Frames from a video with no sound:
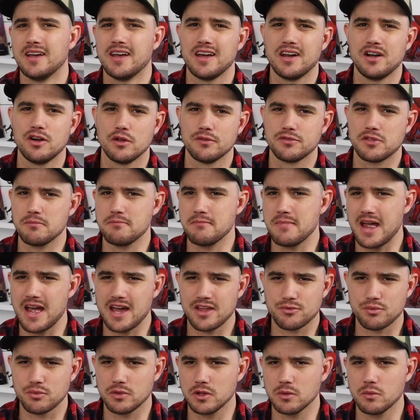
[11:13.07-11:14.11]
I don't know if the
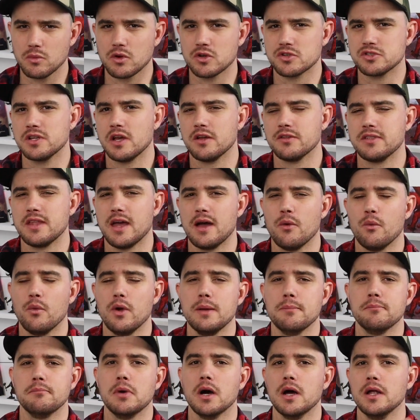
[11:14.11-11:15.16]
math really works out that
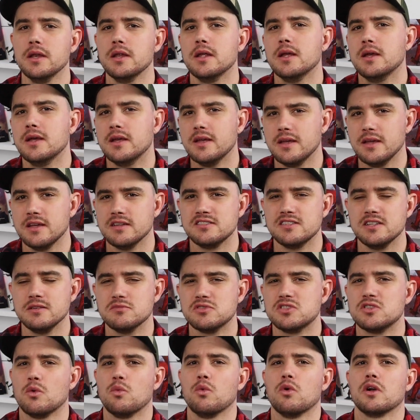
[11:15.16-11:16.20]
way, but it
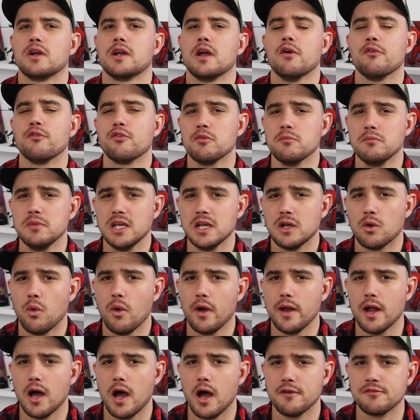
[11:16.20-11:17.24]
seems to work out for me
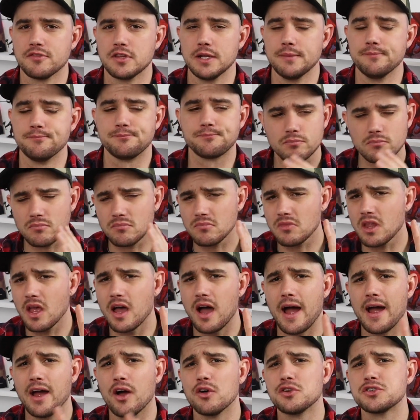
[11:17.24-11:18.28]
quite often.
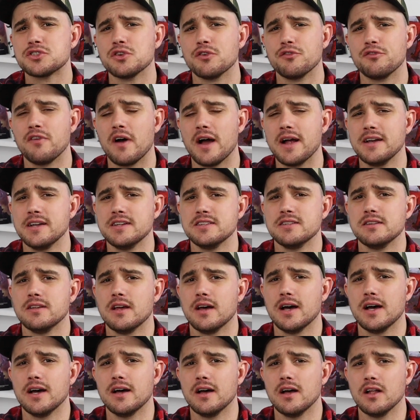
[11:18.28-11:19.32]
I also find it
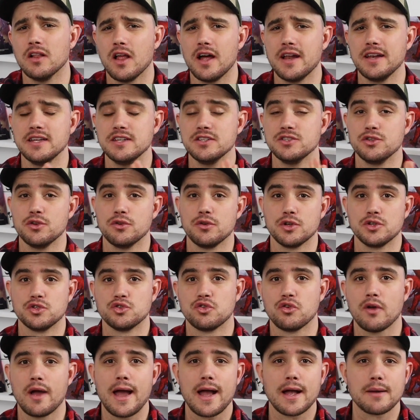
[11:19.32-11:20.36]
a lot easier to
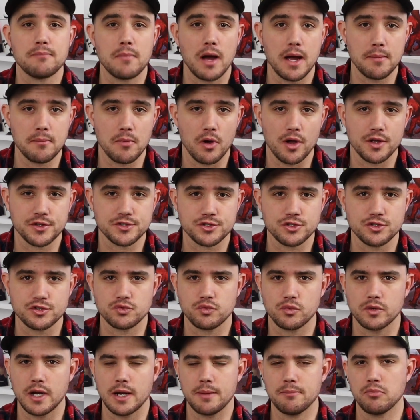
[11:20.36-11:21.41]
track my
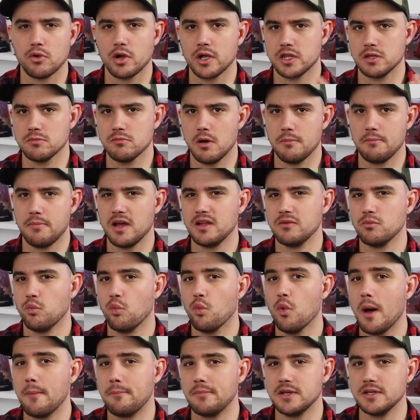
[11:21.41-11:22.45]
monsters when I break them up by
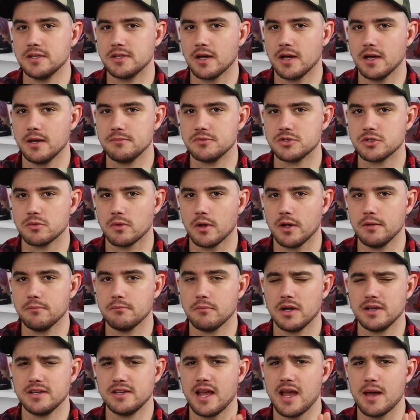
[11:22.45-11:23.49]
weapon types, right?
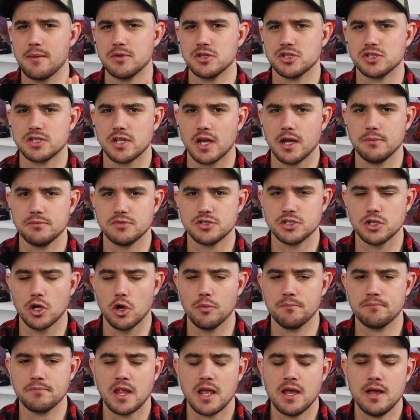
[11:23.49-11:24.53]
By damage types.
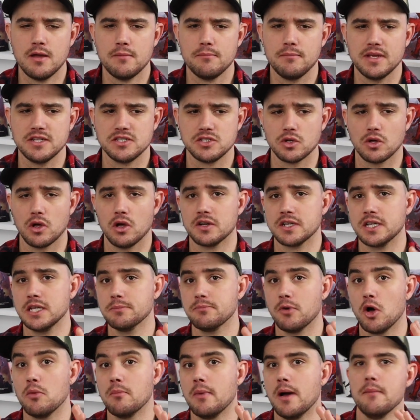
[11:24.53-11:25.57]
So basically I'll
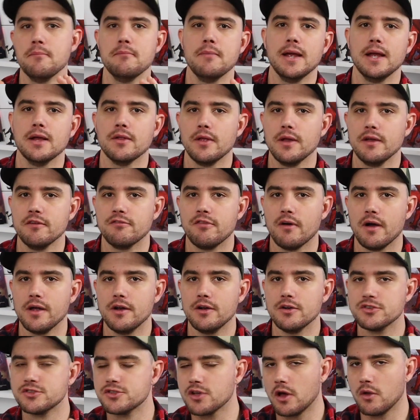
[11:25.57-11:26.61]
keep all my melee
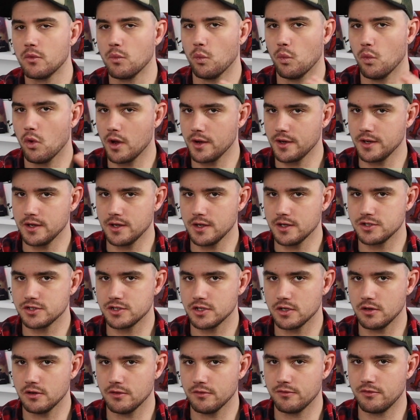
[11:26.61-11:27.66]
fighters on one
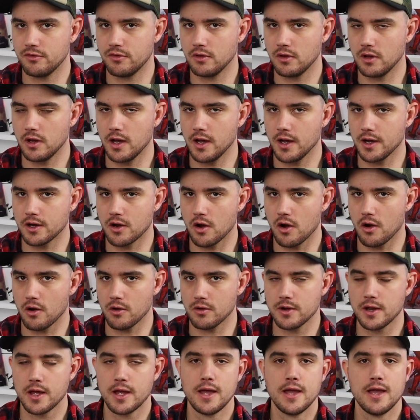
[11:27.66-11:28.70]
initiative
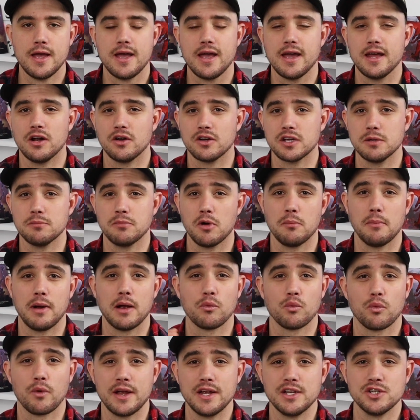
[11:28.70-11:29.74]
card, and I'll keep all my
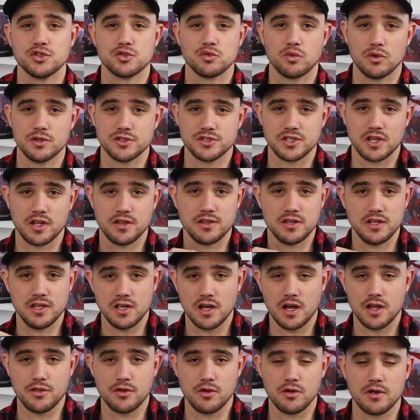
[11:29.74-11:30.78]
ranged ones on the
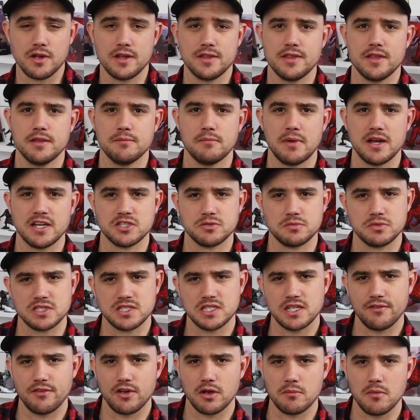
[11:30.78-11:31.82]
other, and then my
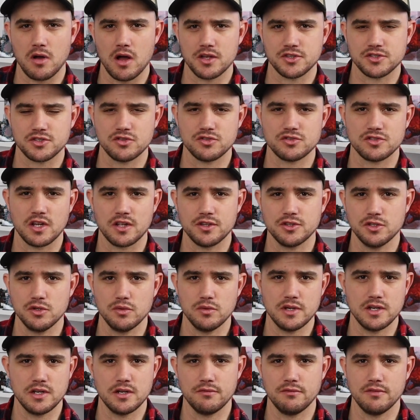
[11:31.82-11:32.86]
specific monsters I'll
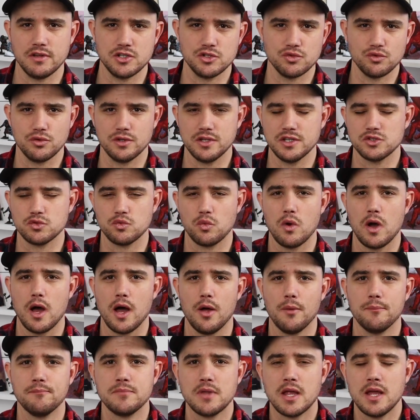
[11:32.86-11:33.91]
do individually as
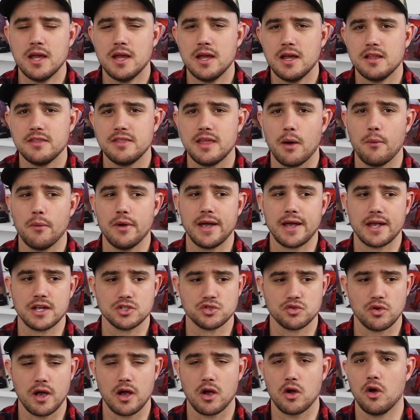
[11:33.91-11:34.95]
well. That way I can
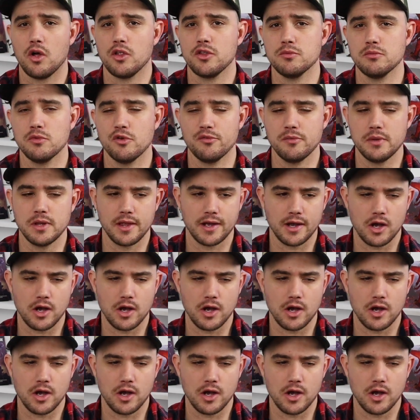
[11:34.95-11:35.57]
track all their movement.